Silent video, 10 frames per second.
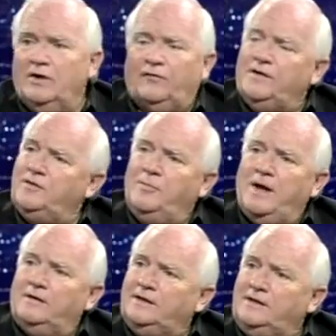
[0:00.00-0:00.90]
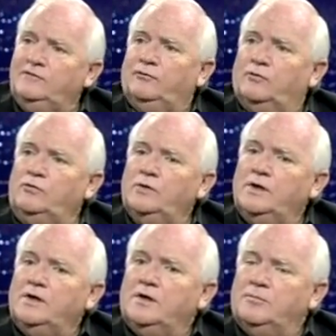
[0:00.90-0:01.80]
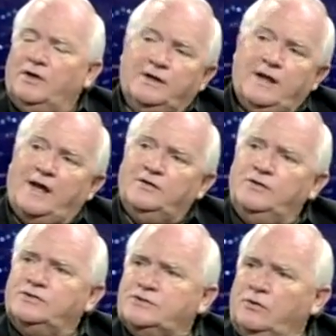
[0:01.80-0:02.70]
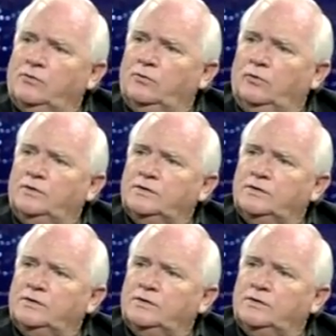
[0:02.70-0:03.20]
nothing about evil, but at 9 years old,